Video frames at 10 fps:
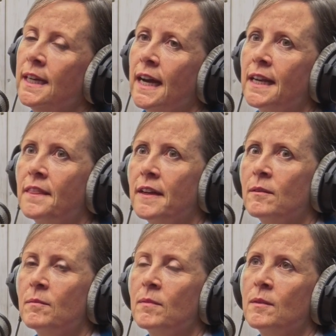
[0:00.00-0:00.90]
And I think,
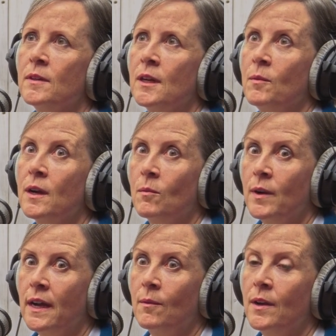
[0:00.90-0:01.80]
we are
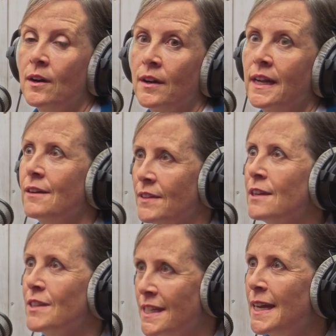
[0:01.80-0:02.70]
going to have
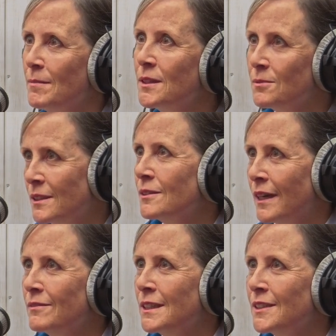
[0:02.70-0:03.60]
nearest neighbours. We do
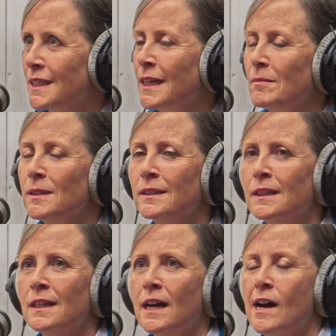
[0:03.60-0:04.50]
have nearest neighbours.
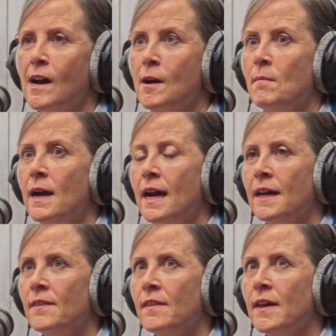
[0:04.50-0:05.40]

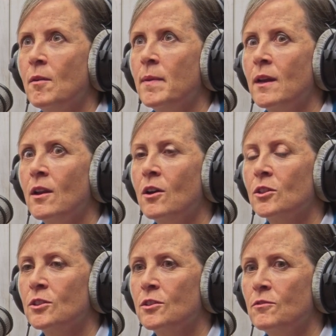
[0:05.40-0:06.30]
And there'll be a
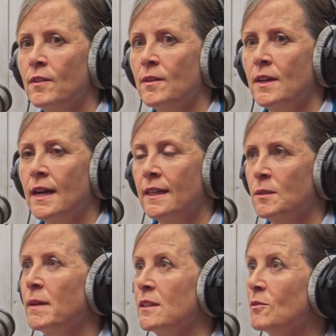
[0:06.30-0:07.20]
lot of
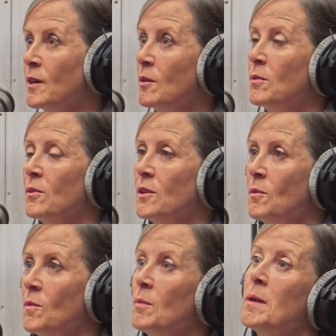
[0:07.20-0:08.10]
aspects of Welborne that
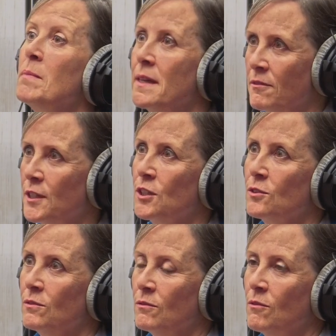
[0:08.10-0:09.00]
will be
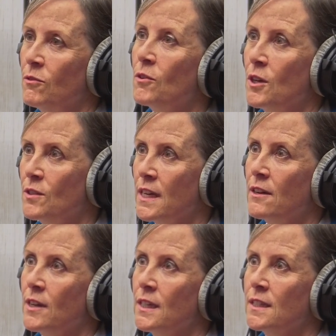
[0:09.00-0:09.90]
beneficial for those
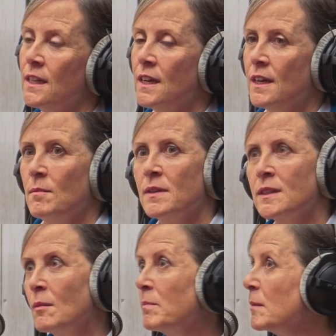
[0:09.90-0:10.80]
areas.
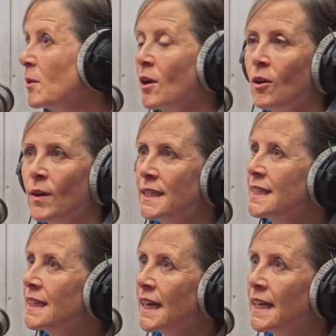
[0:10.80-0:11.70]
Some people can't quite
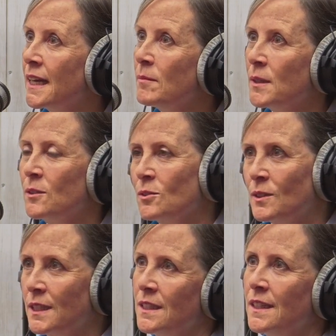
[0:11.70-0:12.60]
see that yet because all
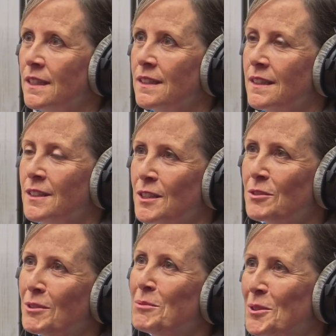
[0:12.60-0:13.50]
they see is
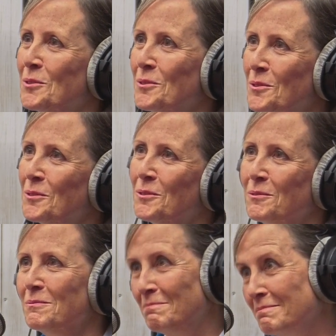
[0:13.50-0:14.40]
disruption or
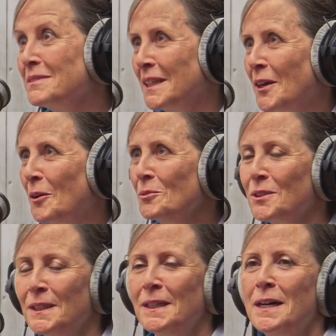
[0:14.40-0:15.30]
digging holes.
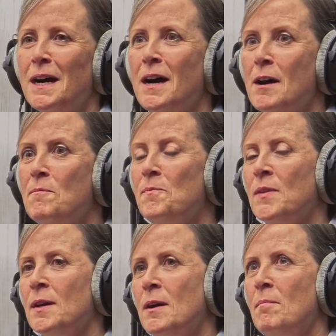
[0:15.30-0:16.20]
Yeah.
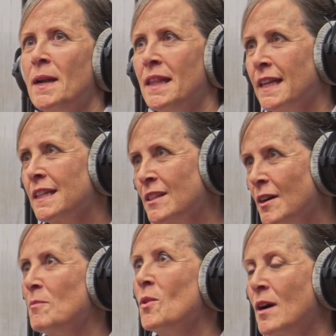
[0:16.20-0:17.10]
But I think the
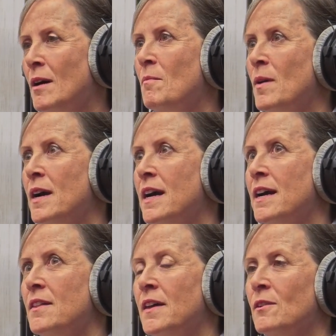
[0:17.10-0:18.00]
time will come where
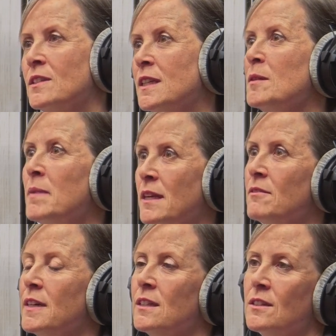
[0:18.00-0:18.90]
they'll see the
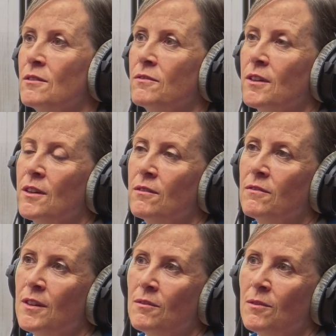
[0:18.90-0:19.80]
benefits of
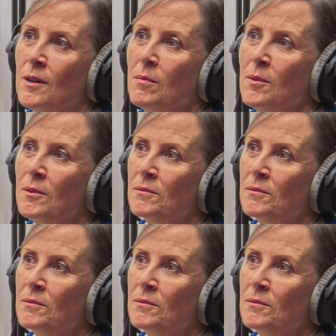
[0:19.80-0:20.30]
Welborne.